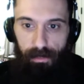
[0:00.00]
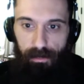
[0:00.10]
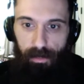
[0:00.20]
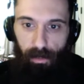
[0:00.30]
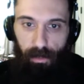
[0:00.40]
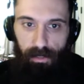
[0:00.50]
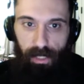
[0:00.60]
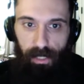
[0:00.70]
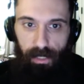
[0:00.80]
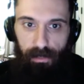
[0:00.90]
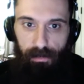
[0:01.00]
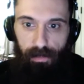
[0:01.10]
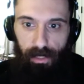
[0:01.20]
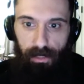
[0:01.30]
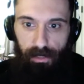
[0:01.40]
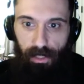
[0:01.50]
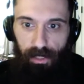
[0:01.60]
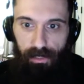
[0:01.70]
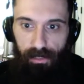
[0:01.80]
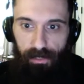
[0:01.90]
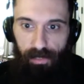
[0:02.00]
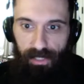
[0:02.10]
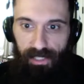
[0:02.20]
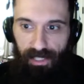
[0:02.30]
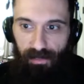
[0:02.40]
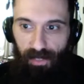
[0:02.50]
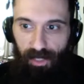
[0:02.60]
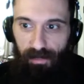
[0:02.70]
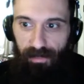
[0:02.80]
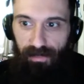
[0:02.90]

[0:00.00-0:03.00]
so I won't say it unless John wants to confirm.